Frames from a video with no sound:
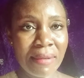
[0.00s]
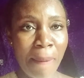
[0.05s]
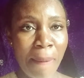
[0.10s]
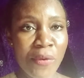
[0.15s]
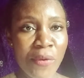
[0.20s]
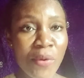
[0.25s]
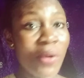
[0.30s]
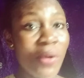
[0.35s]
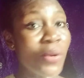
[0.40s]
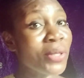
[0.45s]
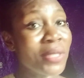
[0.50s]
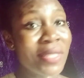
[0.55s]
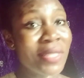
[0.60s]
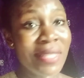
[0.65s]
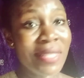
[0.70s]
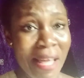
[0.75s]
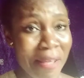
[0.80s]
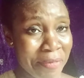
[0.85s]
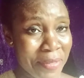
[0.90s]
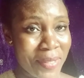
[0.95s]
You're not
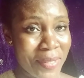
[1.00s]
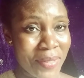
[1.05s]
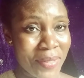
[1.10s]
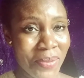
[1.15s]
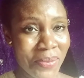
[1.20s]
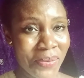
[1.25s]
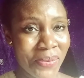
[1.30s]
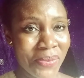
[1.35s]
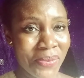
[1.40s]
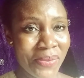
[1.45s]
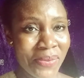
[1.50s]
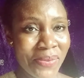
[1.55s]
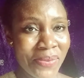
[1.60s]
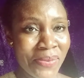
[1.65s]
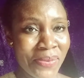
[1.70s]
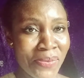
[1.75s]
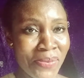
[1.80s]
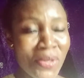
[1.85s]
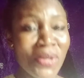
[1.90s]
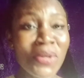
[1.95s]
daft.
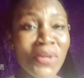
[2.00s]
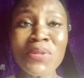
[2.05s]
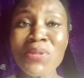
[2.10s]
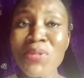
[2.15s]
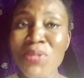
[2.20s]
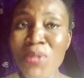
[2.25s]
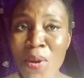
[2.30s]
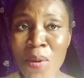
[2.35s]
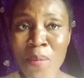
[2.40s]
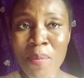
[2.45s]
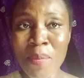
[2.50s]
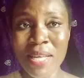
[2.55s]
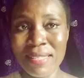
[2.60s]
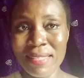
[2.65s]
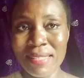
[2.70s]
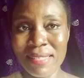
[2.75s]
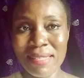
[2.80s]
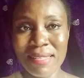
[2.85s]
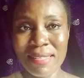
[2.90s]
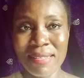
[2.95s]
You're not dormant.